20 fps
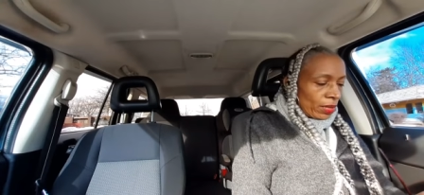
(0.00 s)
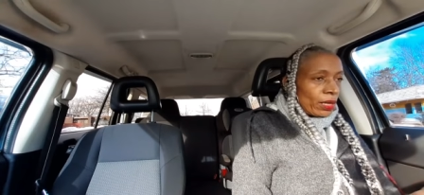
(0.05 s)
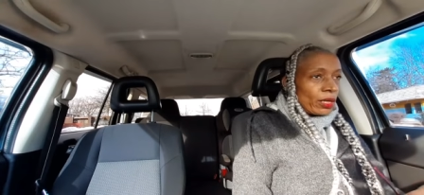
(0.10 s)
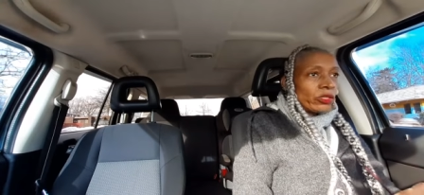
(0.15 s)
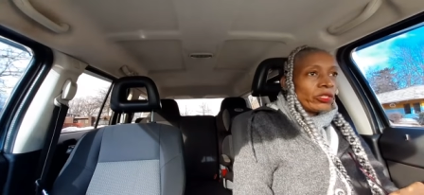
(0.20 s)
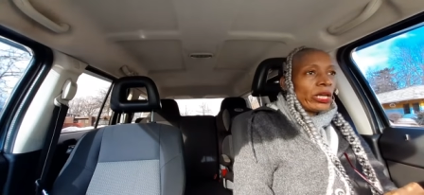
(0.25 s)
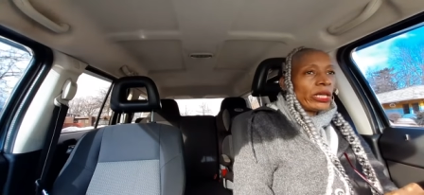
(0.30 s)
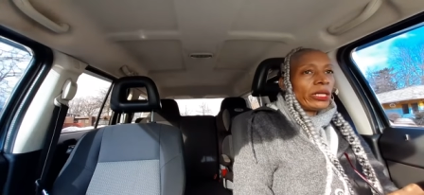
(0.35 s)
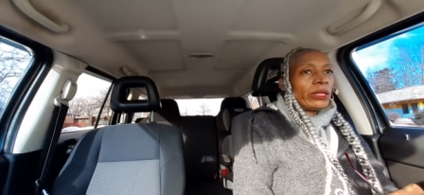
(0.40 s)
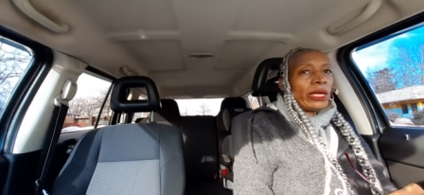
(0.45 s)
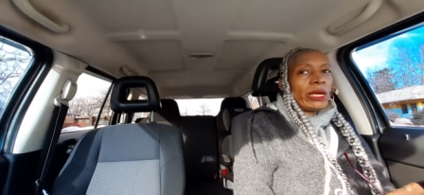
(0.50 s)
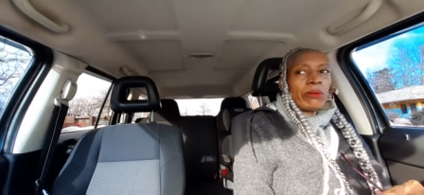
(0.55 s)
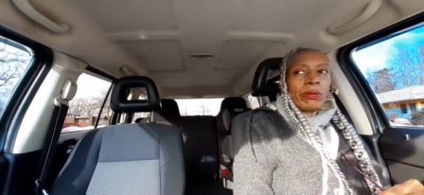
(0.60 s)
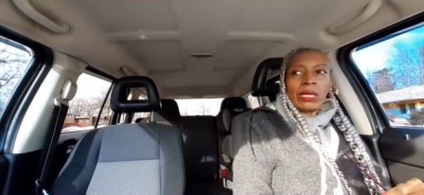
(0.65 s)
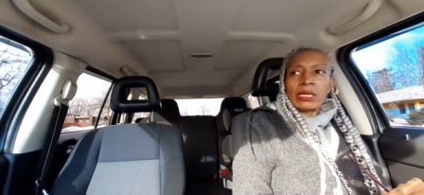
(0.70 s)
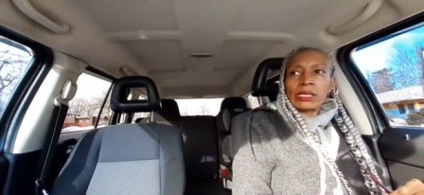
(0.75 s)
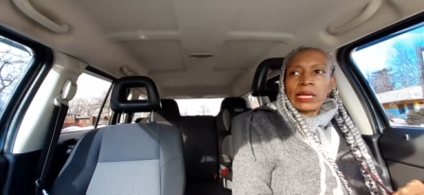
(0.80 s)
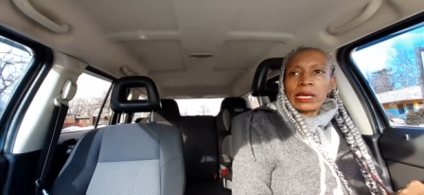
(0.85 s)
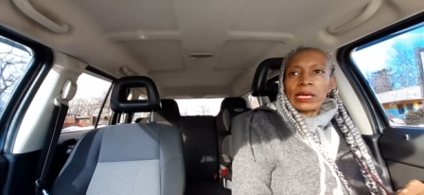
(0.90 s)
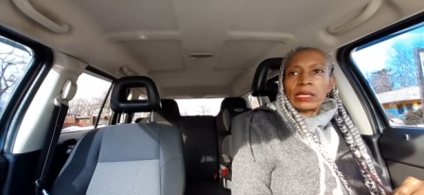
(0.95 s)
I'm trying to think what
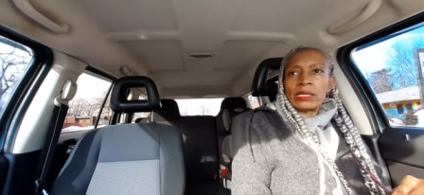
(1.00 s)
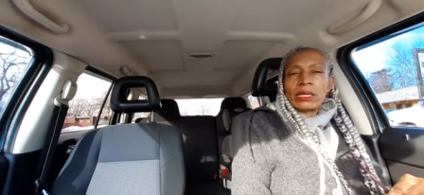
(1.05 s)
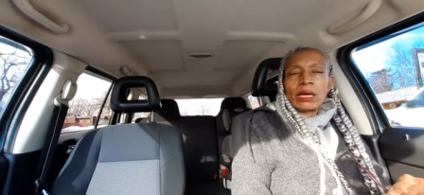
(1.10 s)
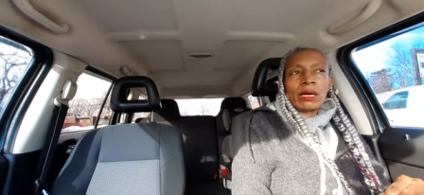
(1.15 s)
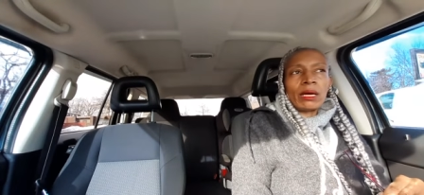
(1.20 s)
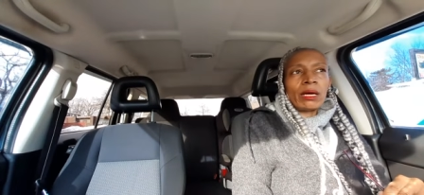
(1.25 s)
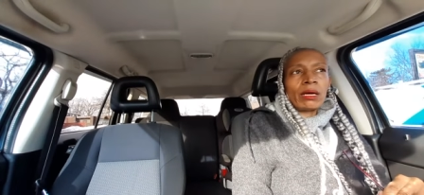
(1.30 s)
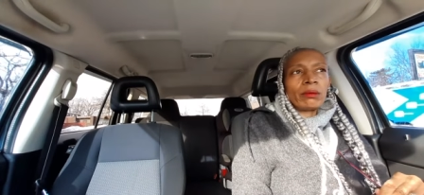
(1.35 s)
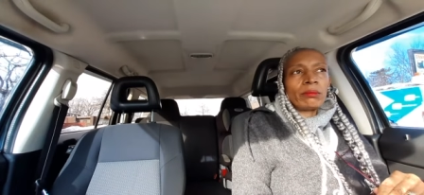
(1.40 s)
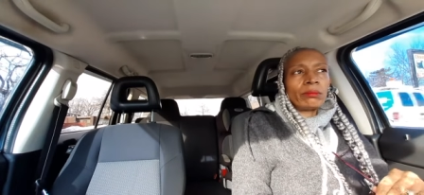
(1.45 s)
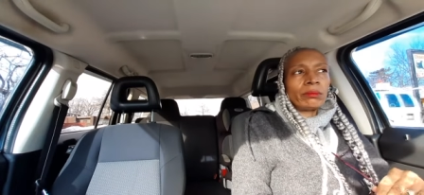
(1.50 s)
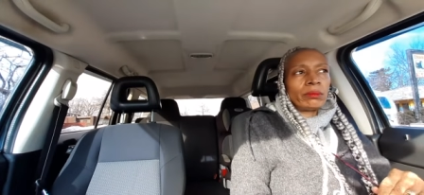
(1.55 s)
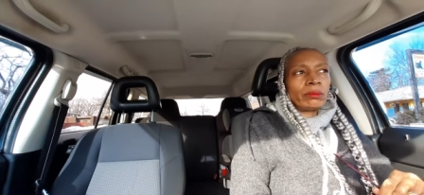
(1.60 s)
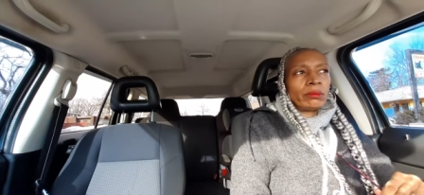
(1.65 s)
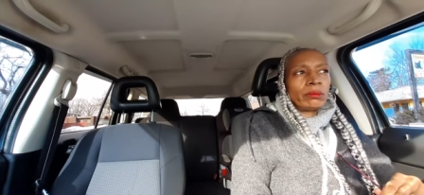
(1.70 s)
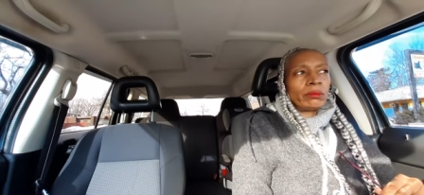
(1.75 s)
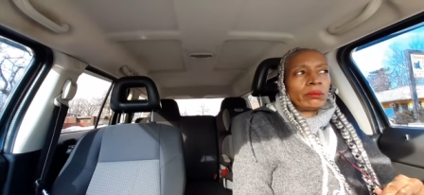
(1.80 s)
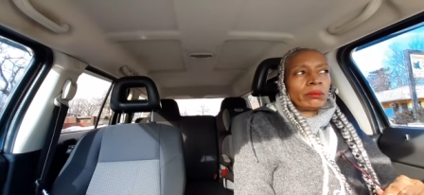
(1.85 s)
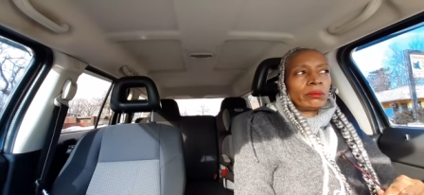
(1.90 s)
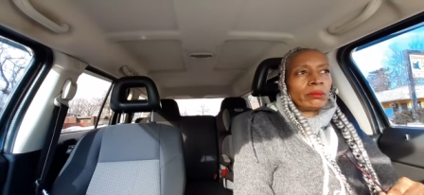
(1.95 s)
else I can um,
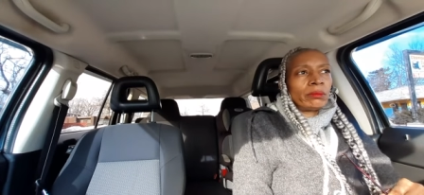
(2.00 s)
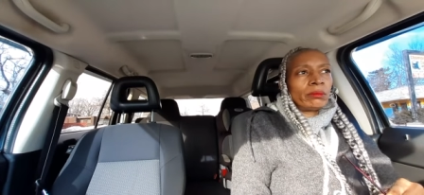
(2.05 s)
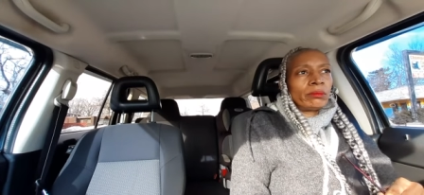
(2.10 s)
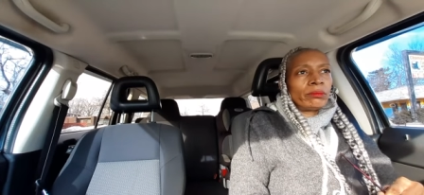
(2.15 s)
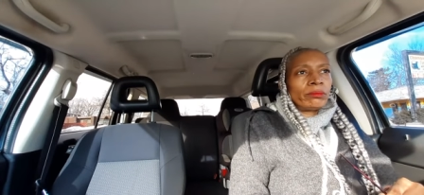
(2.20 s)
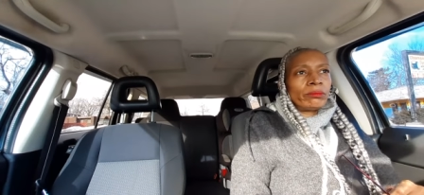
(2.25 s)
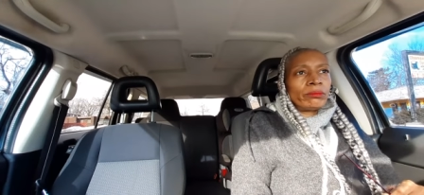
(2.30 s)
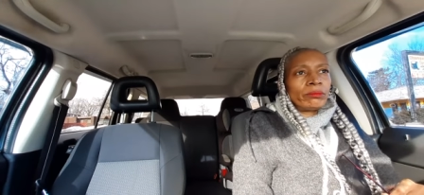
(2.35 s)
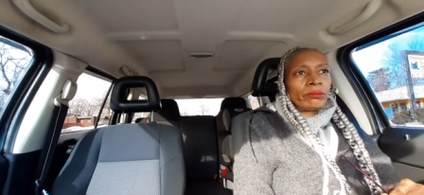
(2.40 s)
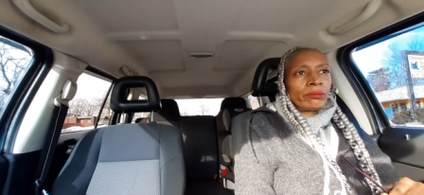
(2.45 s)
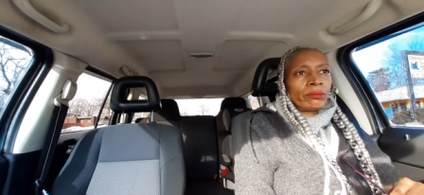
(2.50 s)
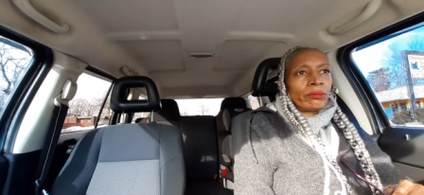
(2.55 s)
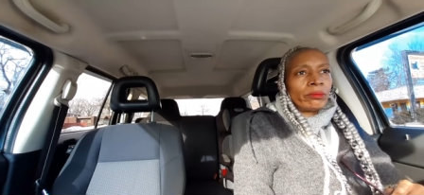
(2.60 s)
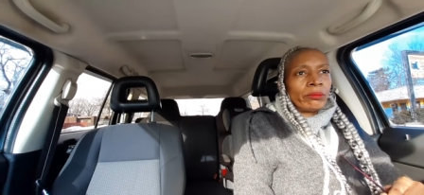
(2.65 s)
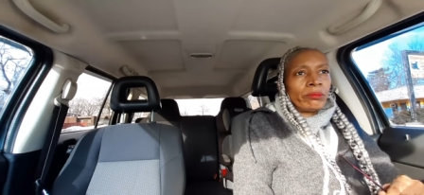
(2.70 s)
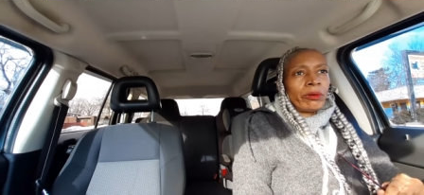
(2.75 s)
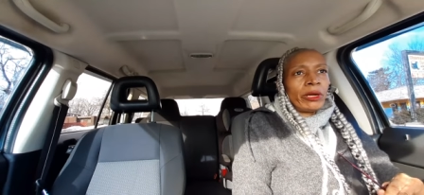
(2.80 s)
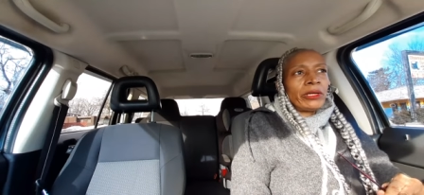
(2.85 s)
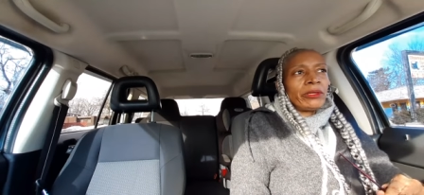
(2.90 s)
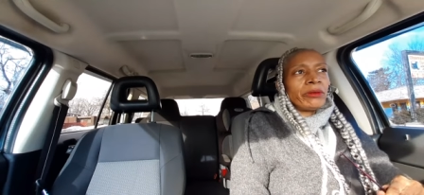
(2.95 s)

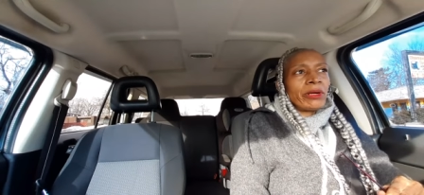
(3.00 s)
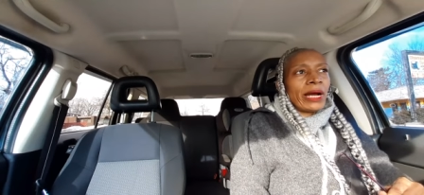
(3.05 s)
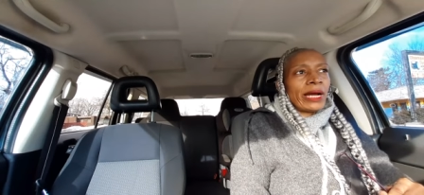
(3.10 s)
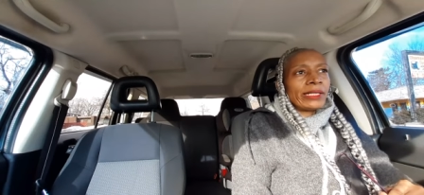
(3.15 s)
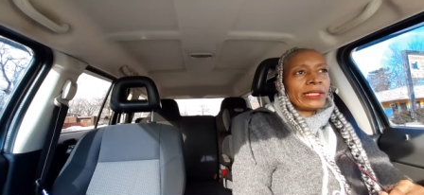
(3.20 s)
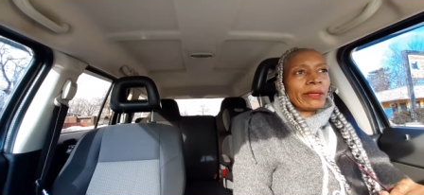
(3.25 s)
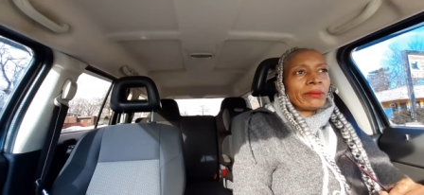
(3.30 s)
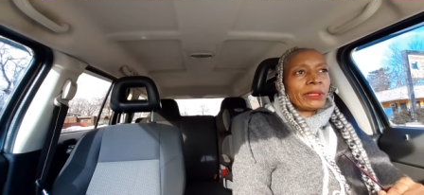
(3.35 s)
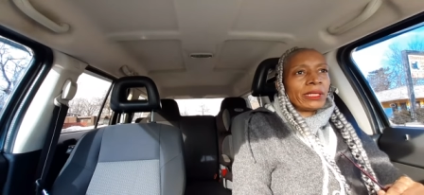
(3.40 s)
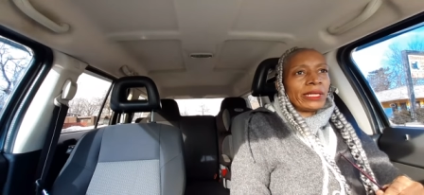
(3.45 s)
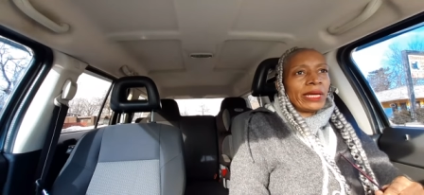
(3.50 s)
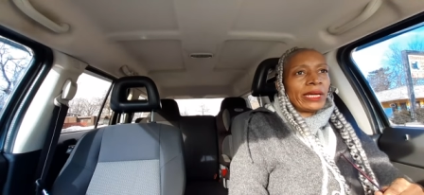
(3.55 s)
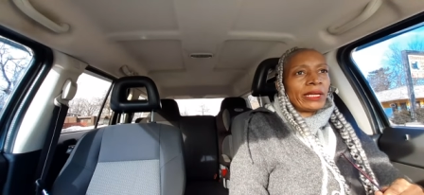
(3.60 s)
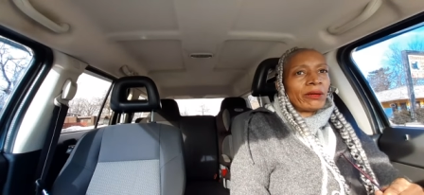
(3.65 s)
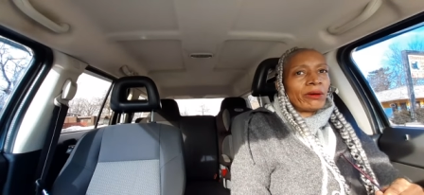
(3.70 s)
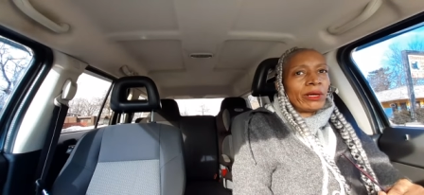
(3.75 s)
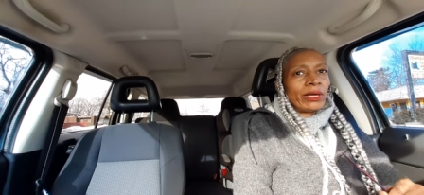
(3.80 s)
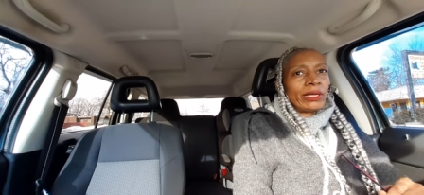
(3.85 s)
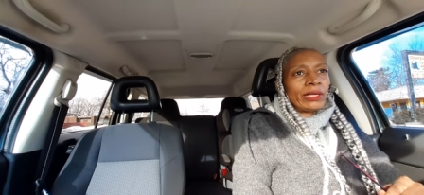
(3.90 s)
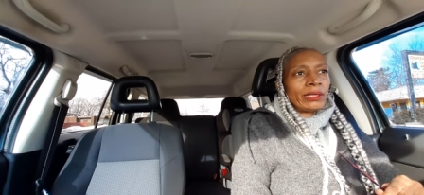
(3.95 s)
bring you guys up to date
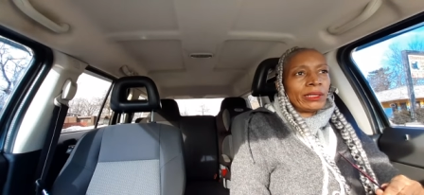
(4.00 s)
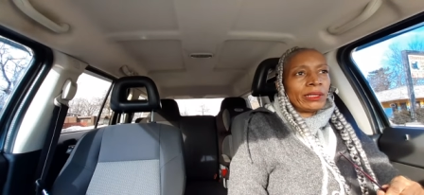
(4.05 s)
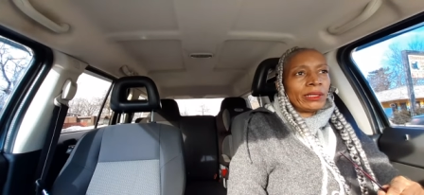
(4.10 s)
on.